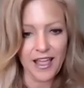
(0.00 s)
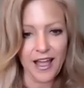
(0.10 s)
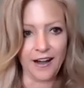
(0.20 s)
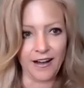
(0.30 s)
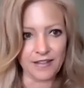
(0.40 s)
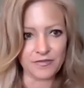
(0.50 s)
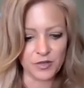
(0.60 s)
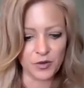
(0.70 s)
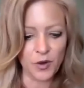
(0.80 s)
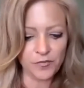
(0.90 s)
All right,
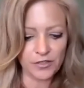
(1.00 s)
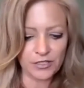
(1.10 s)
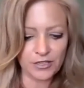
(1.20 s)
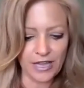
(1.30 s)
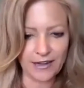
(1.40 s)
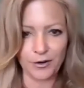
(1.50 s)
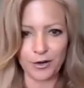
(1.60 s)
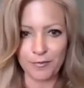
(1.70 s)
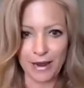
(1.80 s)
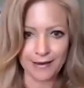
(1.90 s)
so hopefully you kind of
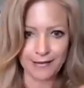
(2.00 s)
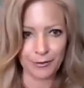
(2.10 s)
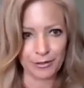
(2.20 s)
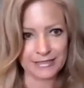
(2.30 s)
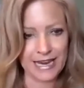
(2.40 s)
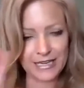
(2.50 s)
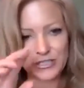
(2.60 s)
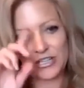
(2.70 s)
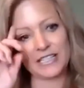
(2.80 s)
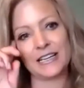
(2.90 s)
heard my whole
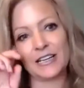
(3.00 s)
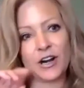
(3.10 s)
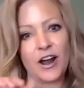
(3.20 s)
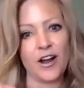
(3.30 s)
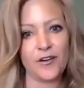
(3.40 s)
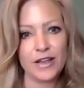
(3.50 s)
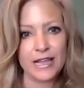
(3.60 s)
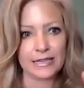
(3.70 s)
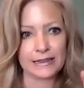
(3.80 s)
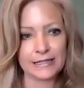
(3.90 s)
tangent here of
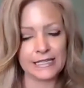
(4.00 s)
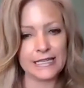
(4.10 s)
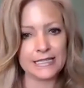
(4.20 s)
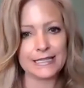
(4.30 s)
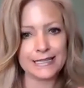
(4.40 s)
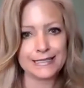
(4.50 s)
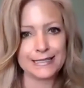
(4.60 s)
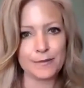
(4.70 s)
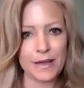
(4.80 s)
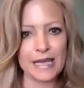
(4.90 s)
leads
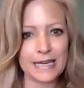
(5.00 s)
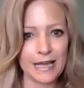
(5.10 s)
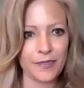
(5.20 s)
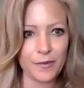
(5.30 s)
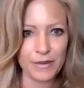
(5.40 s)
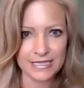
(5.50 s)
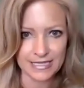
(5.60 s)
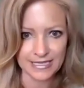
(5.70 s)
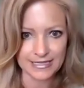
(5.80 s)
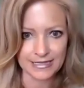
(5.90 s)
depend on the
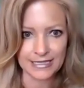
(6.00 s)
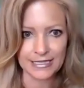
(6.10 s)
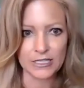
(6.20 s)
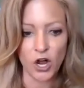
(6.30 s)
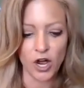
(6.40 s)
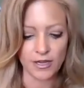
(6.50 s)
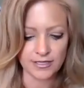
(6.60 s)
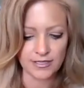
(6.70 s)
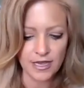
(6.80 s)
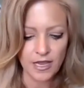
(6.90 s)
business, lead
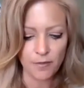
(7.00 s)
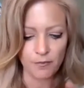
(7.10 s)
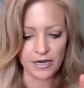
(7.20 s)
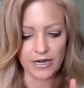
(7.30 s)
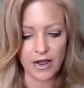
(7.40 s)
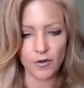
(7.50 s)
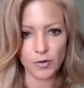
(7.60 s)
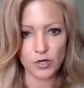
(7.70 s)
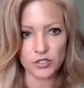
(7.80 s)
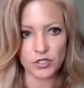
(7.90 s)
costs. But now I'm
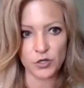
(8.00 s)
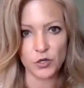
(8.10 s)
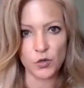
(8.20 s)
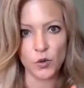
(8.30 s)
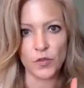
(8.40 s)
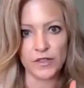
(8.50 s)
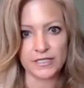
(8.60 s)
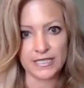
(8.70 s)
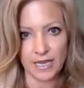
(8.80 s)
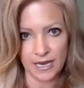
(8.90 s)
going to show you the
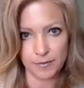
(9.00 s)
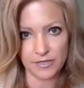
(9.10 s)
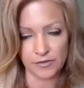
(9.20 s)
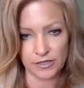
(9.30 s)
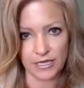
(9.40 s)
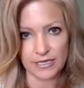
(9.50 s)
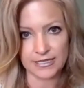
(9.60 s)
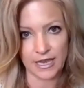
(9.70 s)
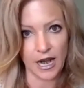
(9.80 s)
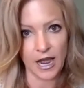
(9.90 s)
types of leads
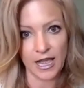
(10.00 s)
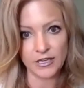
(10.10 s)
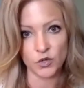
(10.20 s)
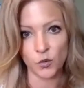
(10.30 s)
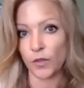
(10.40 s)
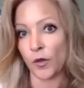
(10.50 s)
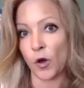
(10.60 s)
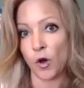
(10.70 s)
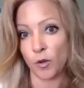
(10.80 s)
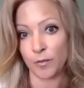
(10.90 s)
that I do with
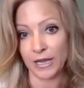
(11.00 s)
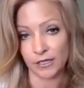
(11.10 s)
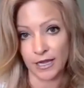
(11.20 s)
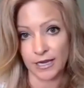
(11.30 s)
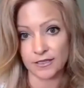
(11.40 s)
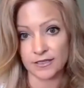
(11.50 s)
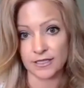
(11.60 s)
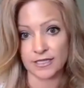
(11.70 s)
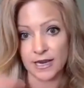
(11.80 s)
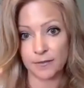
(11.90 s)
all my clients, the
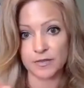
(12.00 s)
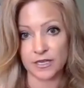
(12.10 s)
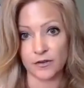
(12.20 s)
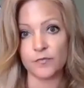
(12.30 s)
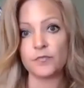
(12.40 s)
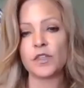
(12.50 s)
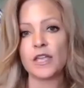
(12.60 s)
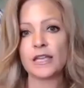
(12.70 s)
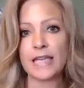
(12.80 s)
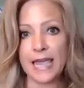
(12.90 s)
types of
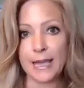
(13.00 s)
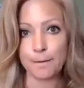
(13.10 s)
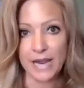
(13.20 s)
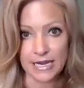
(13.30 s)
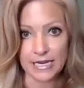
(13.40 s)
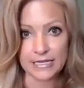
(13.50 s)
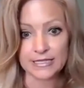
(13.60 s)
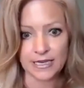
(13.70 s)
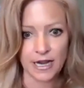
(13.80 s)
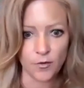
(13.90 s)
campaigns
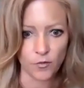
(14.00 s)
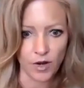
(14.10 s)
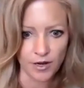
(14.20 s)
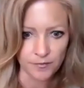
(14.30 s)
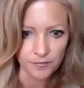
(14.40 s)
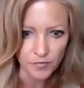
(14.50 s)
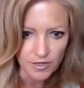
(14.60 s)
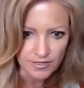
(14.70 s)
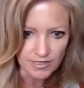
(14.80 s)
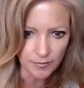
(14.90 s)
that I run.
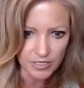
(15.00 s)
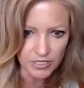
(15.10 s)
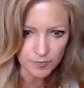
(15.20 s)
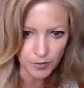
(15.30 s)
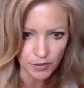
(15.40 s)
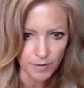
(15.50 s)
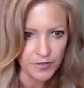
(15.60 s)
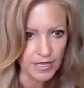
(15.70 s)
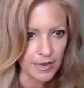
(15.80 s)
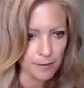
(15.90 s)
So let me just pull up the
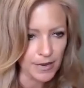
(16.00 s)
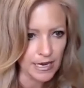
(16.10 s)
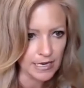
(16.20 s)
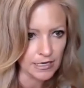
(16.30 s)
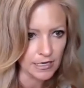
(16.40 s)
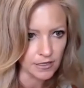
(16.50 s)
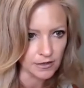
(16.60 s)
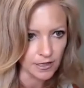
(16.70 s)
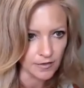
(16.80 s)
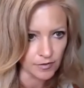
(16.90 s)
campaign
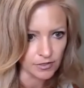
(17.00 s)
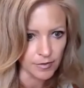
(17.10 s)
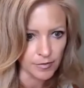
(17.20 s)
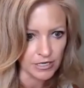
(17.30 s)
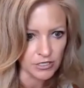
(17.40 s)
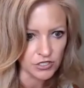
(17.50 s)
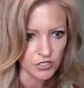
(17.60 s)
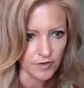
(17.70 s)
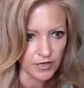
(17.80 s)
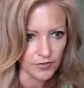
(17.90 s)
level. Let me make sure
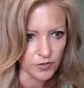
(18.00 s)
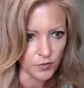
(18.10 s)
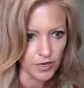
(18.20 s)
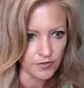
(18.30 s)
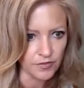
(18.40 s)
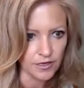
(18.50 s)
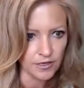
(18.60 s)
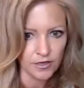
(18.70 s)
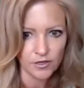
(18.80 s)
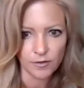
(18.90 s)
I've got the right thing
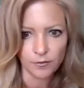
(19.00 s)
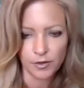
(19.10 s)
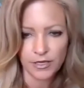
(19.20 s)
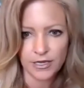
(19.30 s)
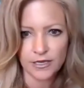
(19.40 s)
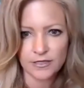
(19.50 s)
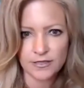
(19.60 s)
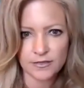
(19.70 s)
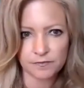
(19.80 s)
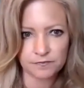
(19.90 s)
here in
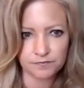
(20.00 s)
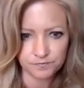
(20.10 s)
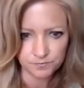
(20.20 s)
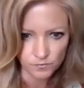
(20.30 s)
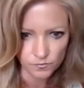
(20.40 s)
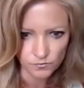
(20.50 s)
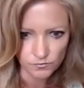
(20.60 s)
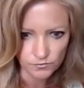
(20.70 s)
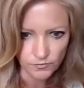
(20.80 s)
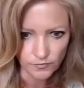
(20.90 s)
place.
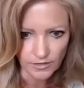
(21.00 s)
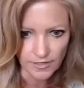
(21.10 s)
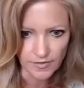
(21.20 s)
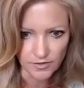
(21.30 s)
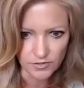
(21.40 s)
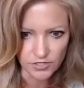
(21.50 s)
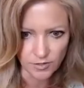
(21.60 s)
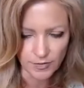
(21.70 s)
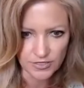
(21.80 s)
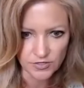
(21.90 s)
And then I'll share
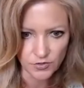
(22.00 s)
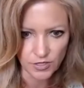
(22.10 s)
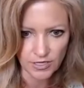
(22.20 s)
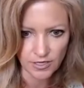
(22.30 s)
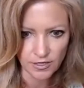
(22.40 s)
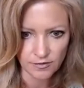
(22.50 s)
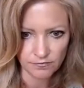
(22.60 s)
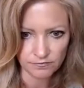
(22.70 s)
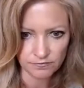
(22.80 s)
my screen.